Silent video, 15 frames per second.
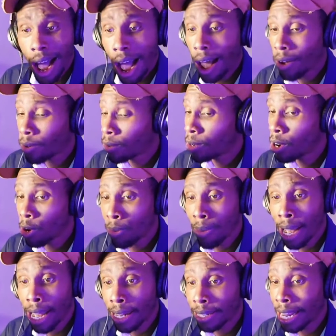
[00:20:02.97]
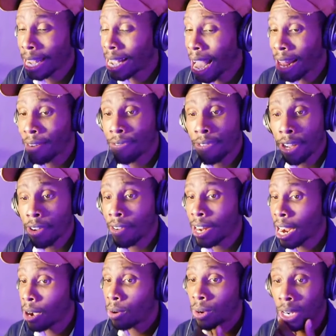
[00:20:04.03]
I don't know, man. They got to figure
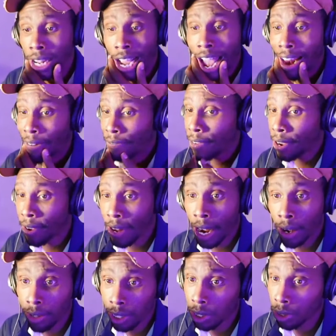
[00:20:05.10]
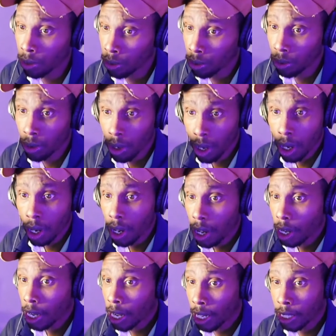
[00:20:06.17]
it out, and they got to figure it out soon,
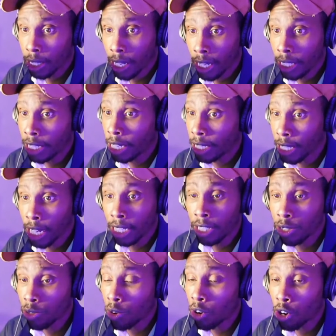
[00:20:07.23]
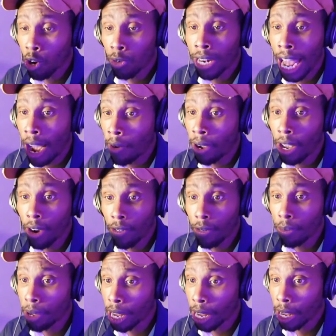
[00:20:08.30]
because it's just gonna go downhill
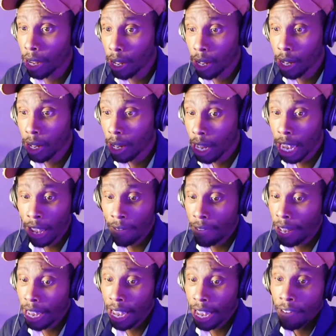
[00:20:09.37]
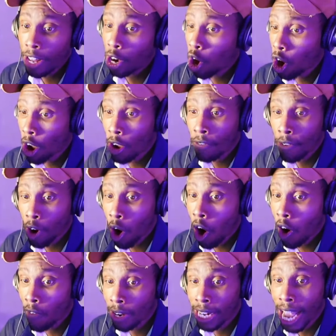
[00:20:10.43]
from here. If it
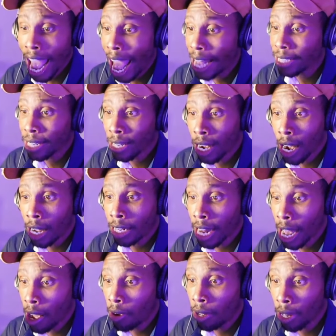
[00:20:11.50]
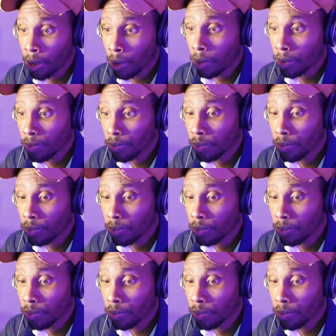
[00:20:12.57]
already hasn't gone downhill.